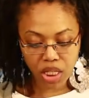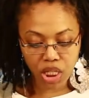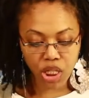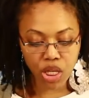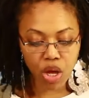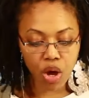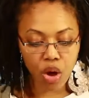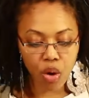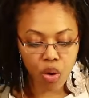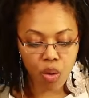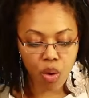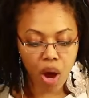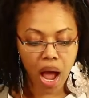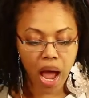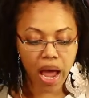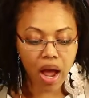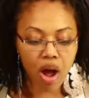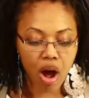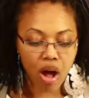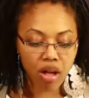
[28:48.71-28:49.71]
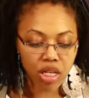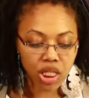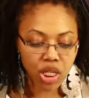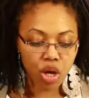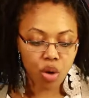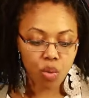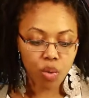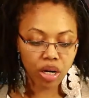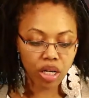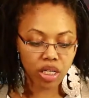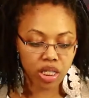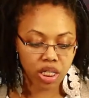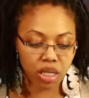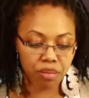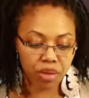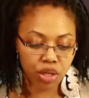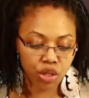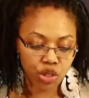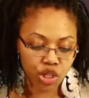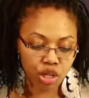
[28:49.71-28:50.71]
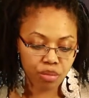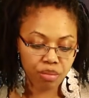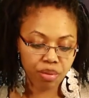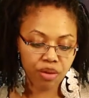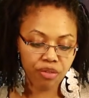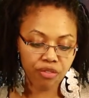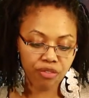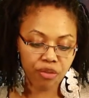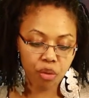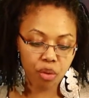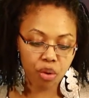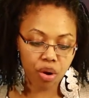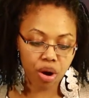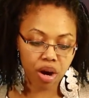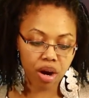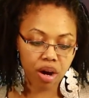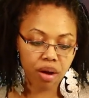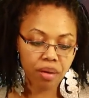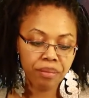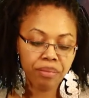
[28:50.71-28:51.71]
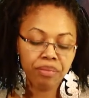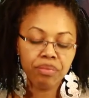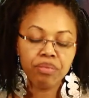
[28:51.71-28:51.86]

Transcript: so I also wanted to mention before